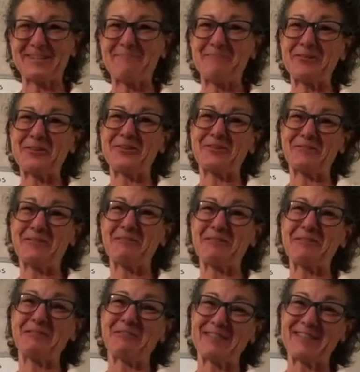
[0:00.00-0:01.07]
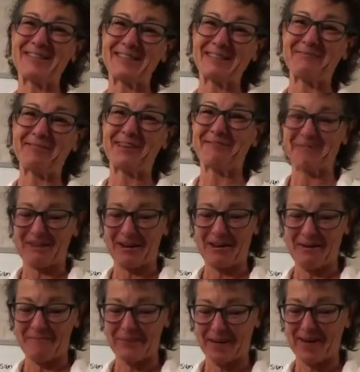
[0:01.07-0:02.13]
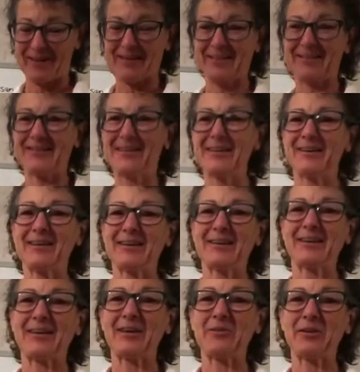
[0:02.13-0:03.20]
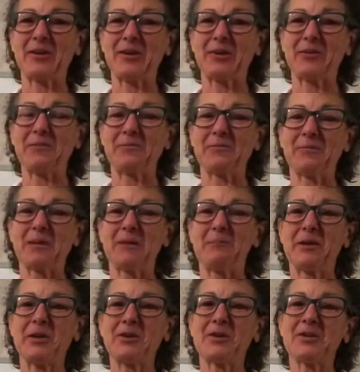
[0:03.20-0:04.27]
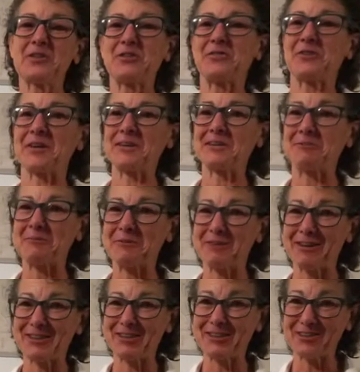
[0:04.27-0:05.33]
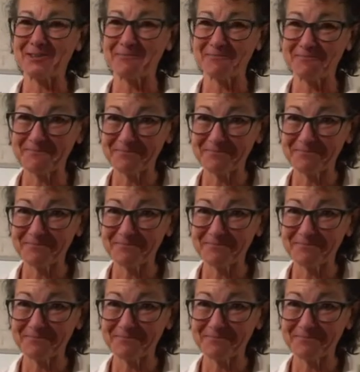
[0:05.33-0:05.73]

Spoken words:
books if you really want to see what I've got. But here we go. America's Great Depression.